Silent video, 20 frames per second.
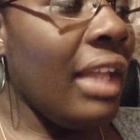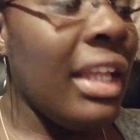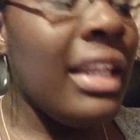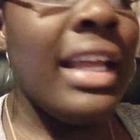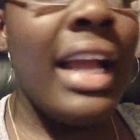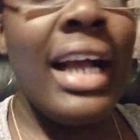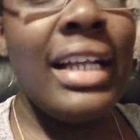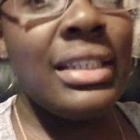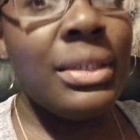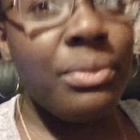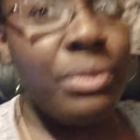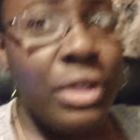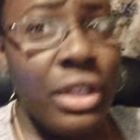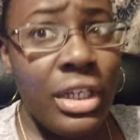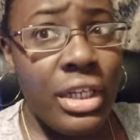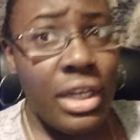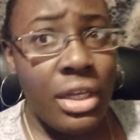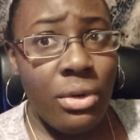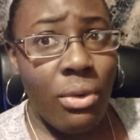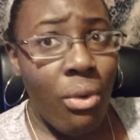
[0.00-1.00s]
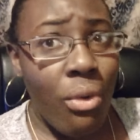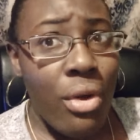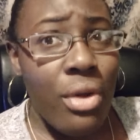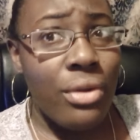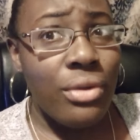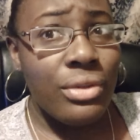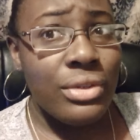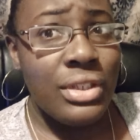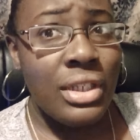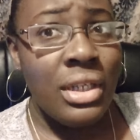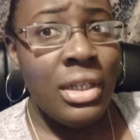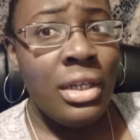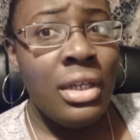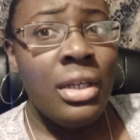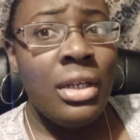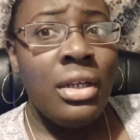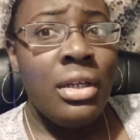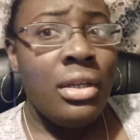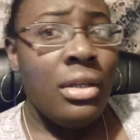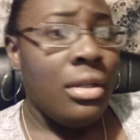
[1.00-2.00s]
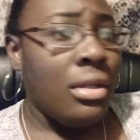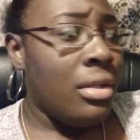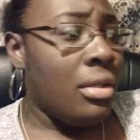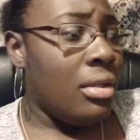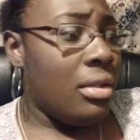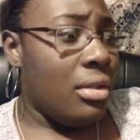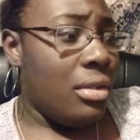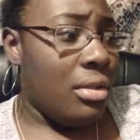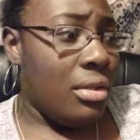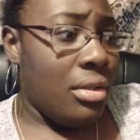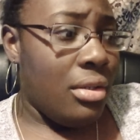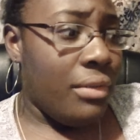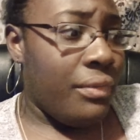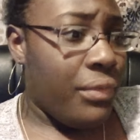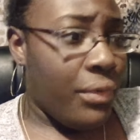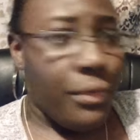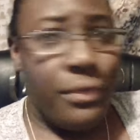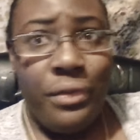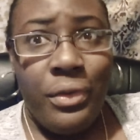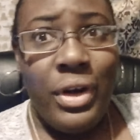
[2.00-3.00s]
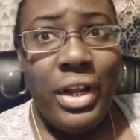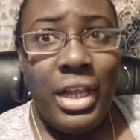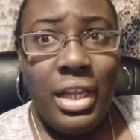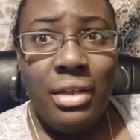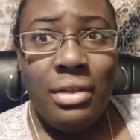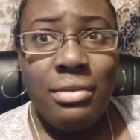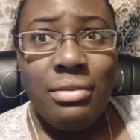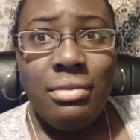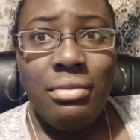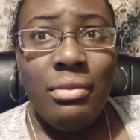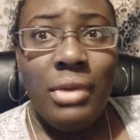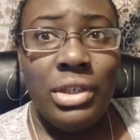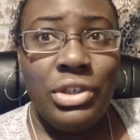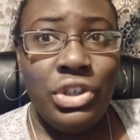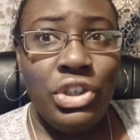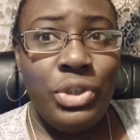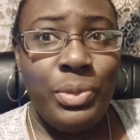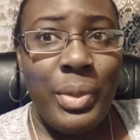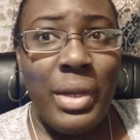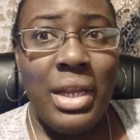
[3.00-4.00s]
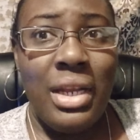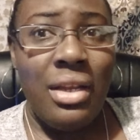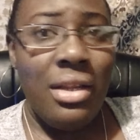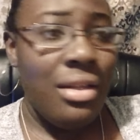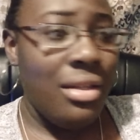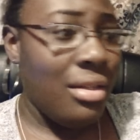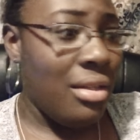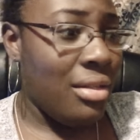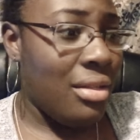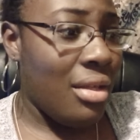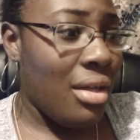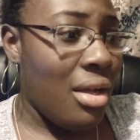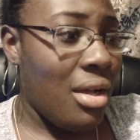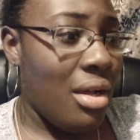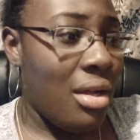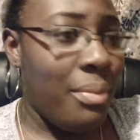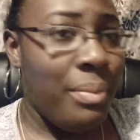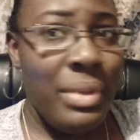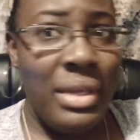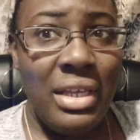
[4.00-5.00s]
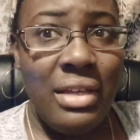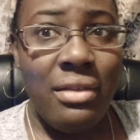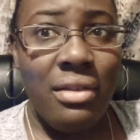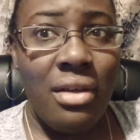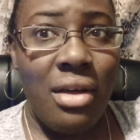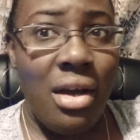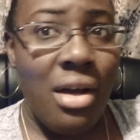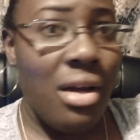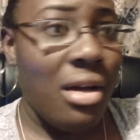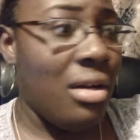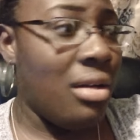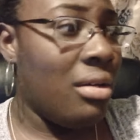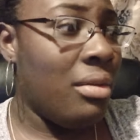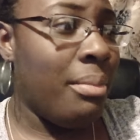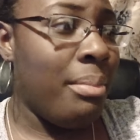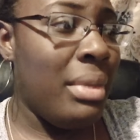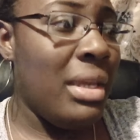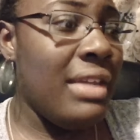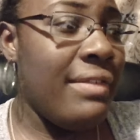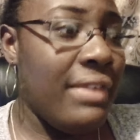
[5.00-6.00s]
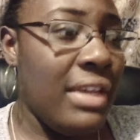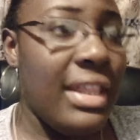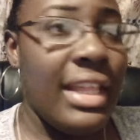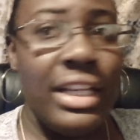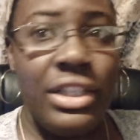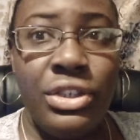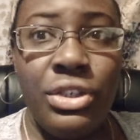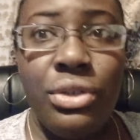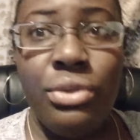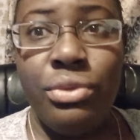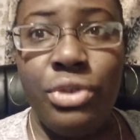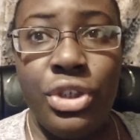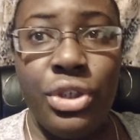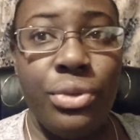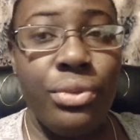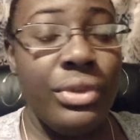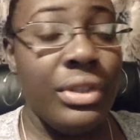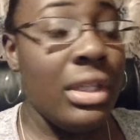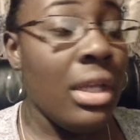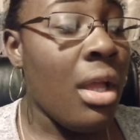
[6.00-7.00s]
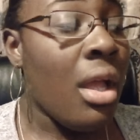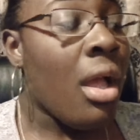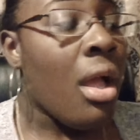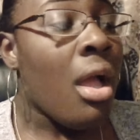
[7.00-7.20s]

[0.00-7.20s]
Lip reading: they got some really good oils for free once you spend the PV that you choose.